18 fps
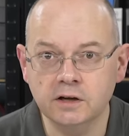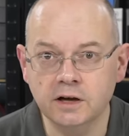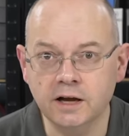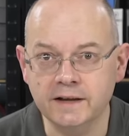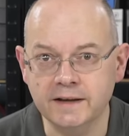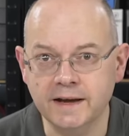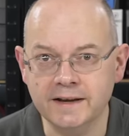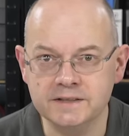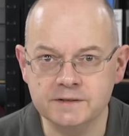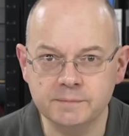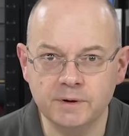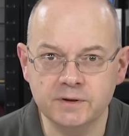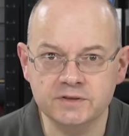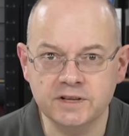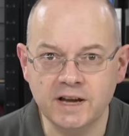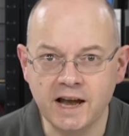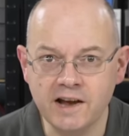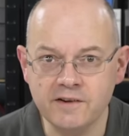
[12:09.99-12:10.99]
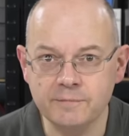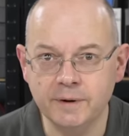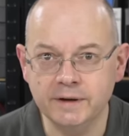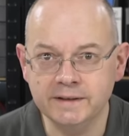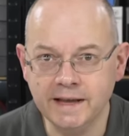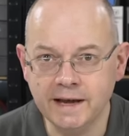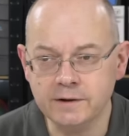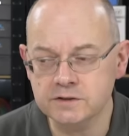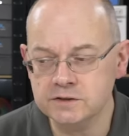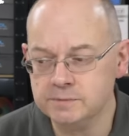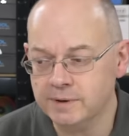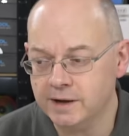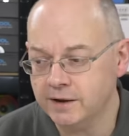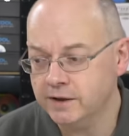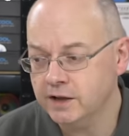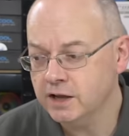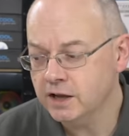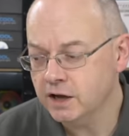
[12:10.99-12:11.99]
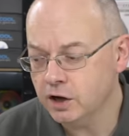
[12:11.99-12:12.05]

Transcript: uh, as opposed to have my doubts about,